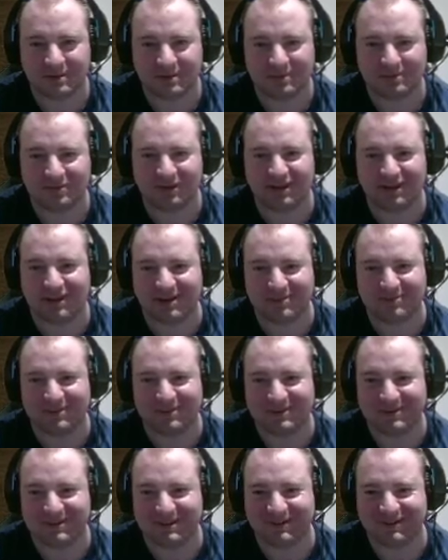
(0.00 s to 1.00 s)
Brio
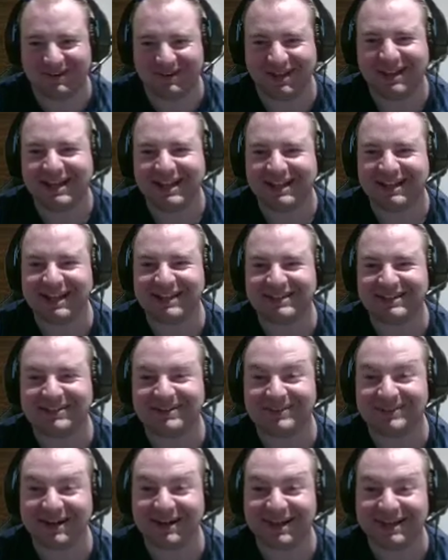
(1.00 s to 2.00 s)
bonus fight. Yeah, I don't know
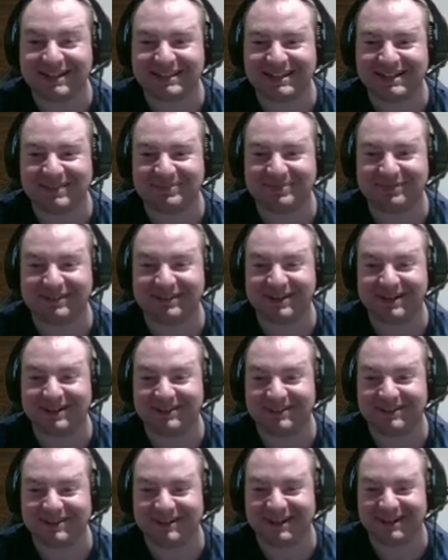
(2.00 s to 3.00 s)
why I said
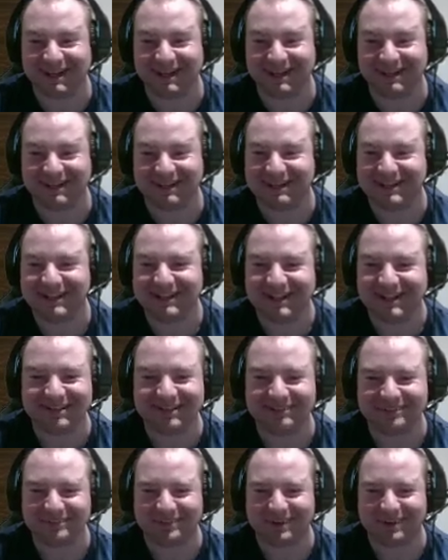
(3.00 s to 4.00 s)
Brio again.
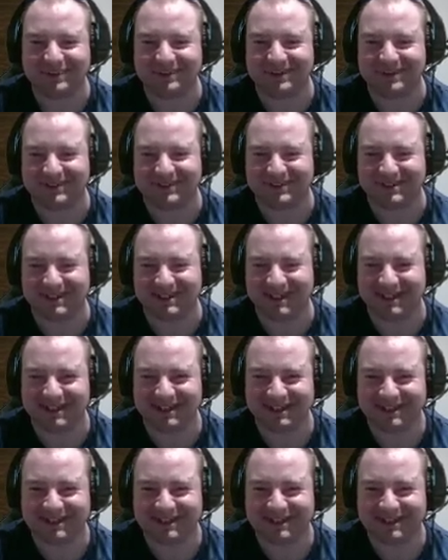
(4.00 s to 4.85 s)
Bonus again.